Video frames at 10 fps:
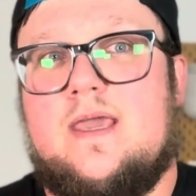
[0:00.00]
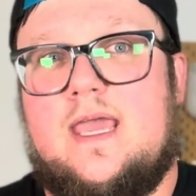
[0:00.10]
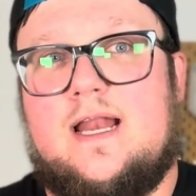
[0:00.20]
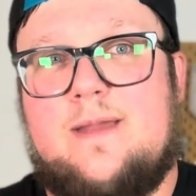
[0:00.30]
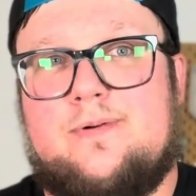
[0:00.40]

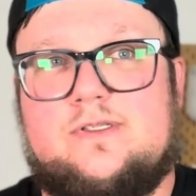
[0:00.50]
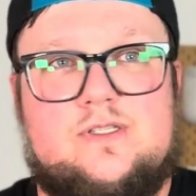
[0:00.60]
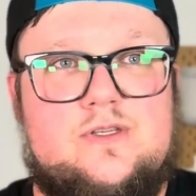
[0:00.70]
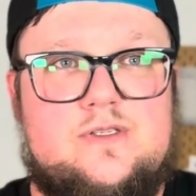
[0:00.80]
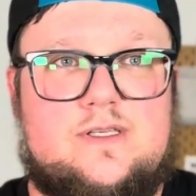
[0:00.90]
And I
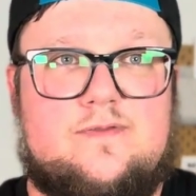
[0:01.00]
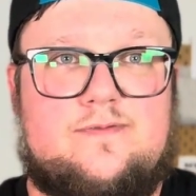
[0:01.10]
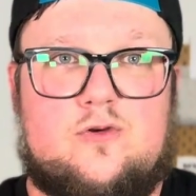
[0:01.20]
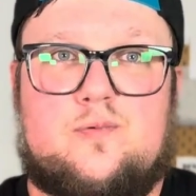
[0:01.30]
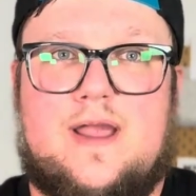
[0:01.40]
personally use a
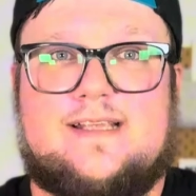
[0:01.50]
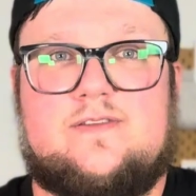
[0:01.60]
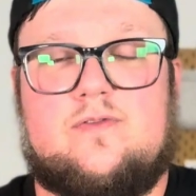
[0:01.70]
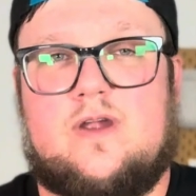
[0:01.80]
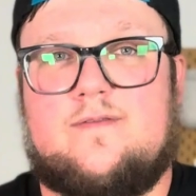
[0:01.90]
floor price
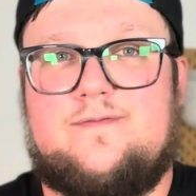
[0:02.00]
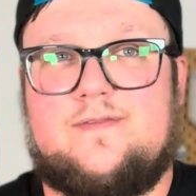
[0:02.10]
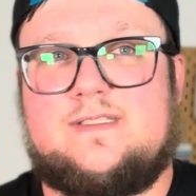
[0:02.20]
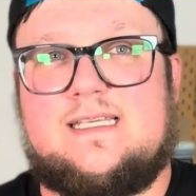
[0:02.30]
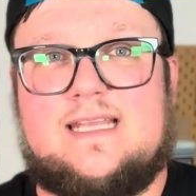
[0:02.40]
of around
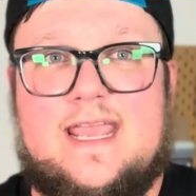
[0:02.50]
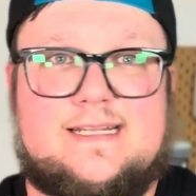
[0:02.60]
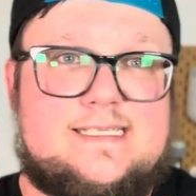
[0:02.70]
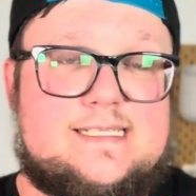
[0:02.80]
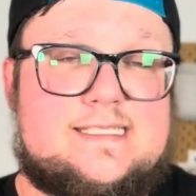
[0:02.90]
15 to
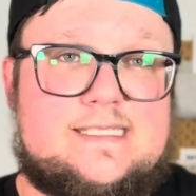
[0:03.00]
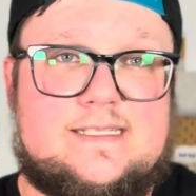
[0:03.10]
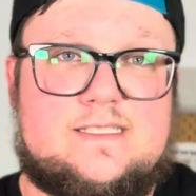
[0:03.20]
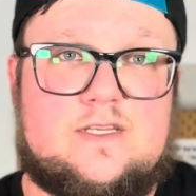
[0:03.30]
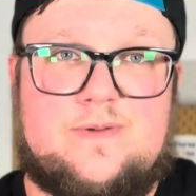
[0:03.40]
18
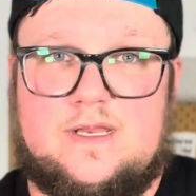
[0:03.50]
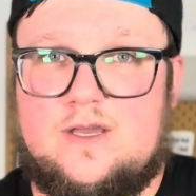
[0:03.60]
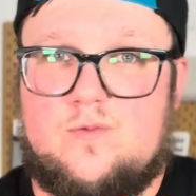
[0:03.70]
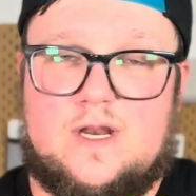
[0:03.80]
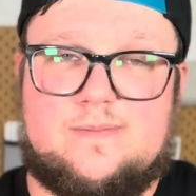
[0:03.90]
cents, depending
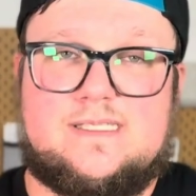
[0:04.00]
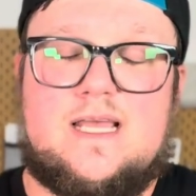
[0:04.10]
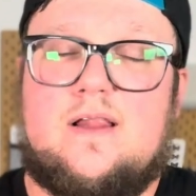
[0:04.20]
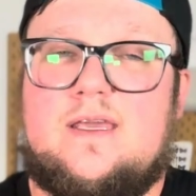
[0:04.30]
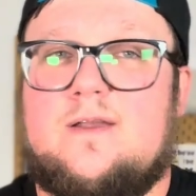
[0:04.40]
on what I'm
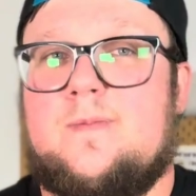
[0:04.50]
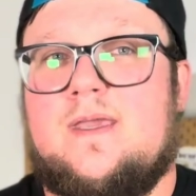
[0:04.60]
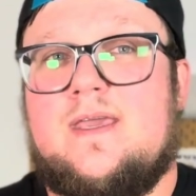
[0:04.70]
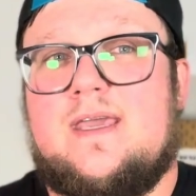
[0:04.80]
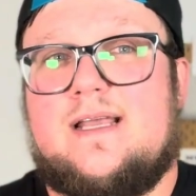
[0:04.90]
selling.
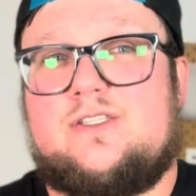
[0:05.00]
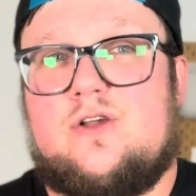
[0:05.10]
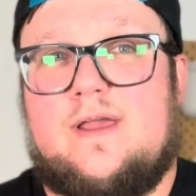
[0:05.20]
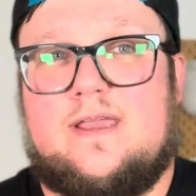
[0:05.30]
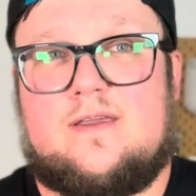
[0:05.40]
And
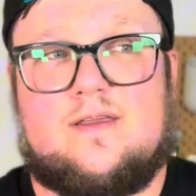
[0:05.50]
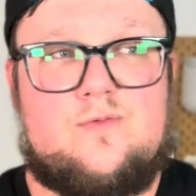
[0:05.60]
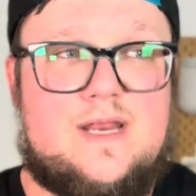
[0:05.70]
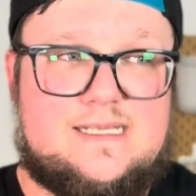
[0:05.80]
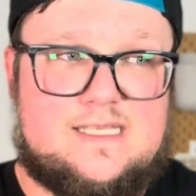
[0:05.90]
so like
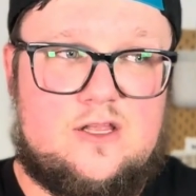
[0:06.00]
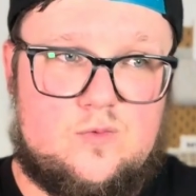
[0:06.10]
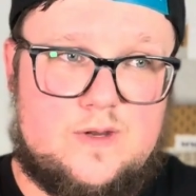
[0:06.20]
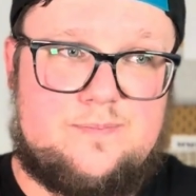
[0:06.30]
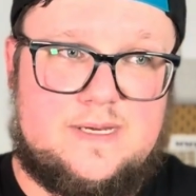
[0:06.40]
when I sell
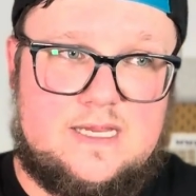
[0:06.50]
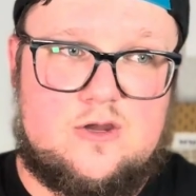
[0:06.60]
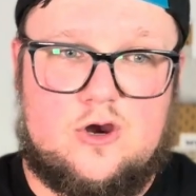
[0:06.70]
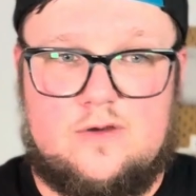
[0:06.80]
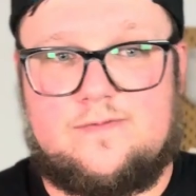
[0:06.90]
a 1 penny
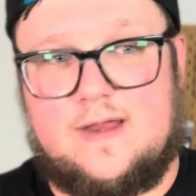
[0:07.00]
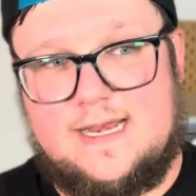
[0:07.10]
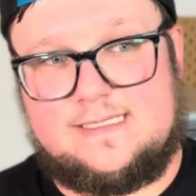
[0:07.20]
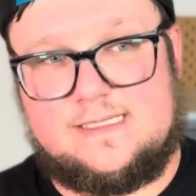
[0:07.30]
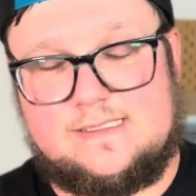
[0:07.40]
card for
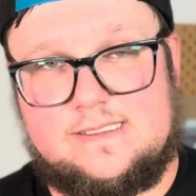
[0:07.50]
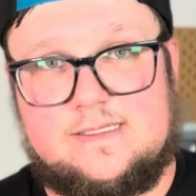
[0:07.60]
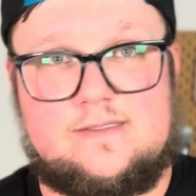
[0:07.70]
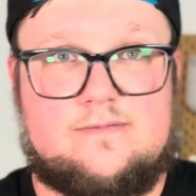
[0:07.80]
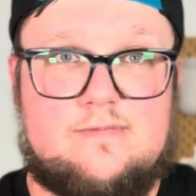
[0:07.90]
18
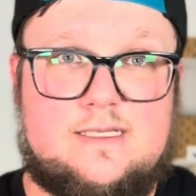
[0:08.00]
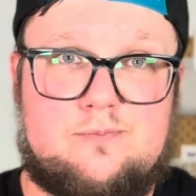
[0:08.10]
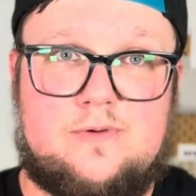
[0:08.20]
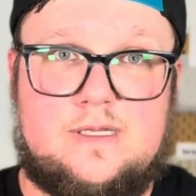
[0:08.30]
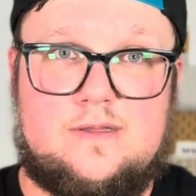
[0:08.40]
cents, that's
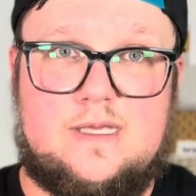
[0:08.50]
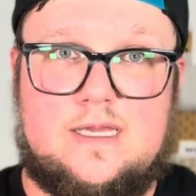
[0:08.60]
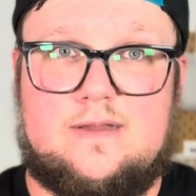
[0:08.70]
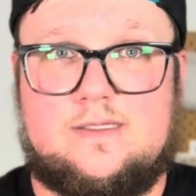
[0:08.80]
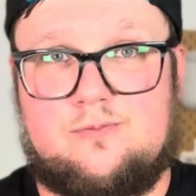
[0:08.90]
pretty
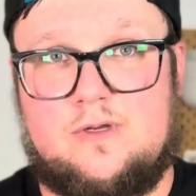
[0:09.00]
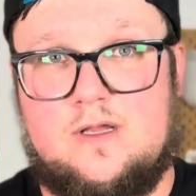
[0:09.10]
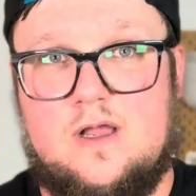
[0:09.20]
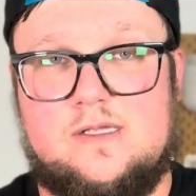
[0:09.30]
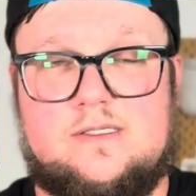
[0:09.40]
lit. That's
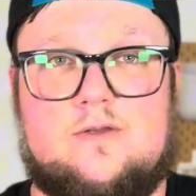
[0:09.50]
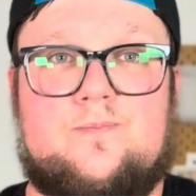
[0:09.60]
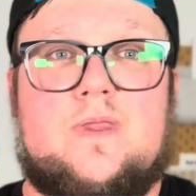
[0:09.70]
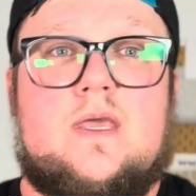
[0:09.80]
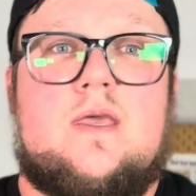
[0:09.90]
pretty awesome.